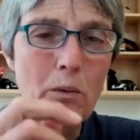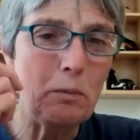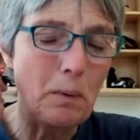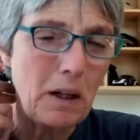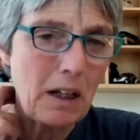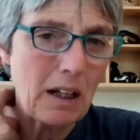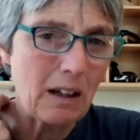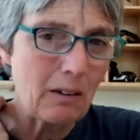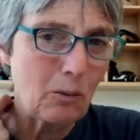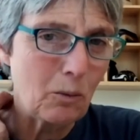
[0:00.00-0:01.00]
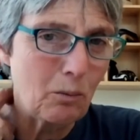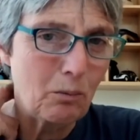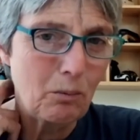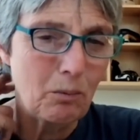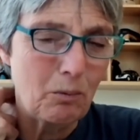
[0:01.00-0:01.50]
would be
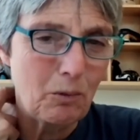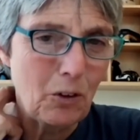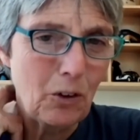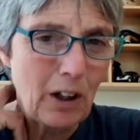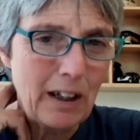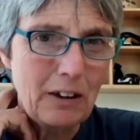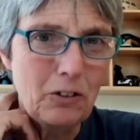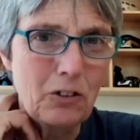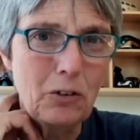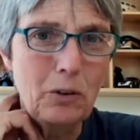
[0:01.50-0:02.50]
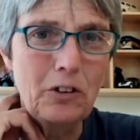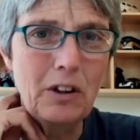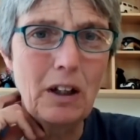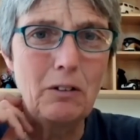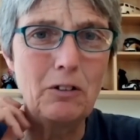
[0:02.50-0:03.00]
your ideal school
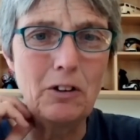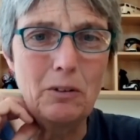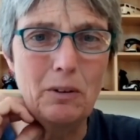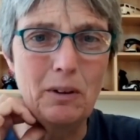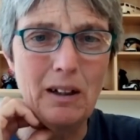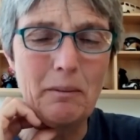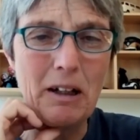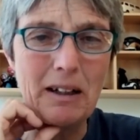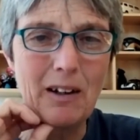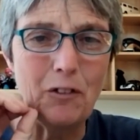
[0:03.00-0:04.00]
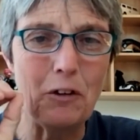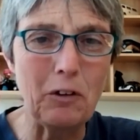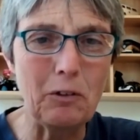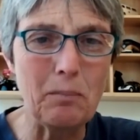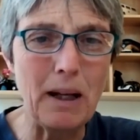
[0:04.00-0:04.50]
to go to? I mean, if you
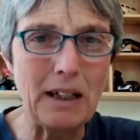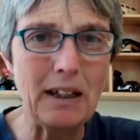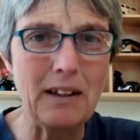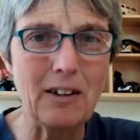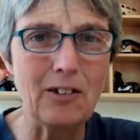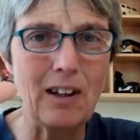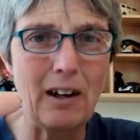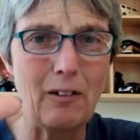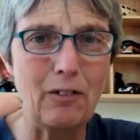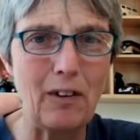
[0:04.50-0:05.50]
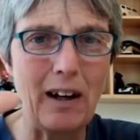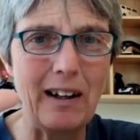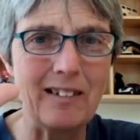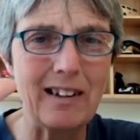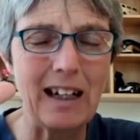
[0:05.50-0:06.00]
could make it yourself
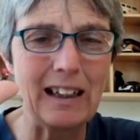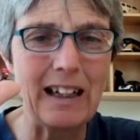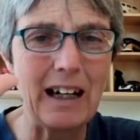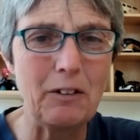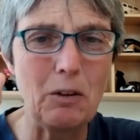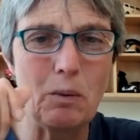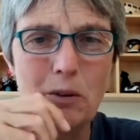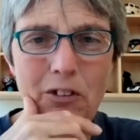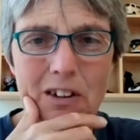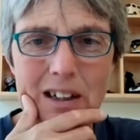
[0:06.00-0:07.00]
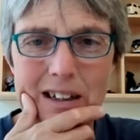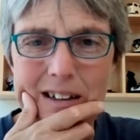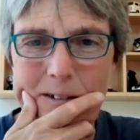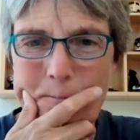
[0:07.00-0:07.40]
exactly how you wanted it.